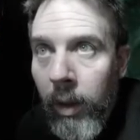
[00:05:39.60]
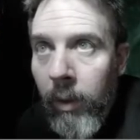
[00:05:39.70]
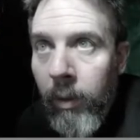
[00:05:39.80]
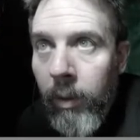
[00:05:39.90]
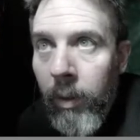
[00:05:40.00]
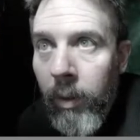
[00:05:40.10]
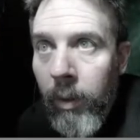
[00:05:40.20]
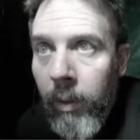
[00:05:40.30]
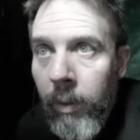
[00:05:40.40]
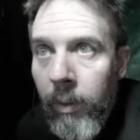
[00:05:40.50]
negatives
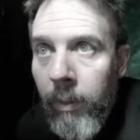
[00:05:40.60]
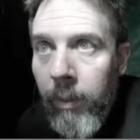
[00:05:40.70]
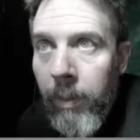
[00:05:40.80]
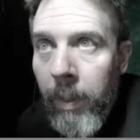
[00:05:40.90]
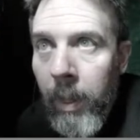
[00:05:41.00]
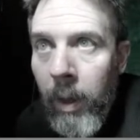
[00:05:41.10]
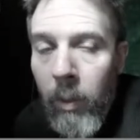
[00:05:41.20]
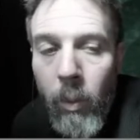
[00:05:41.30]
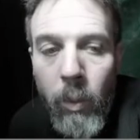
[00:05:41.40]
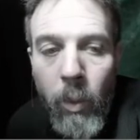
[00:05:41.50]

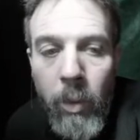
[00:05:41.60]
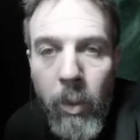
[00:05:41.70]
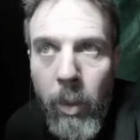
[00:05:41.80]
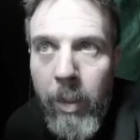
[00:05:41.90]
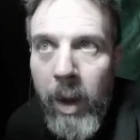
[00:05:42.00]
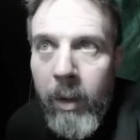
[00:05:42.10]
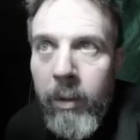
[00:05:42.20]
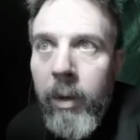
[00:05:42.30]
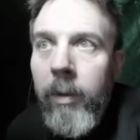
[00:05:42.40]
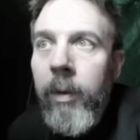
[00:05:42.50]
and 1 more
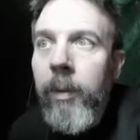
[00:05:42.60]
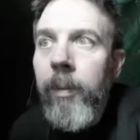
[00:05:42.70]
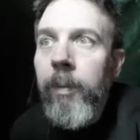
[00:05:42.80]
positive.